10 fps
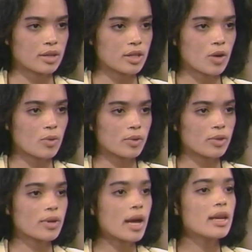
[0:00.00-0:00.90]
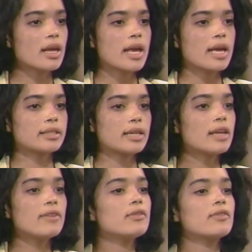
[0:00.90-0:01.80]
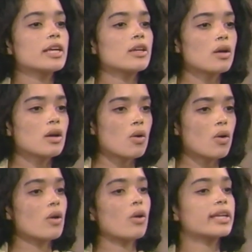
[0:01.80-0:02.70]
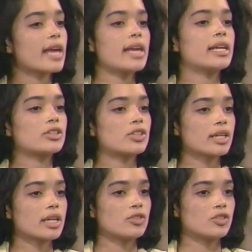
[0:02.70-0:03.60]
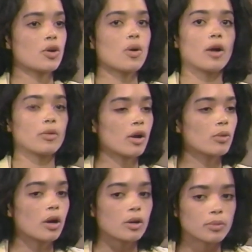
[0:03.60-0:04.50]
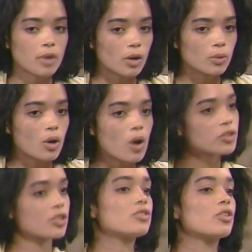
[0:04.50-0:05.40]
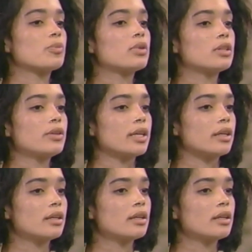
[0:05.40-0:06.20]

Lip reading: You know, they're not, it's not, even if you get... organic chickens, you know, our oceans are polluted.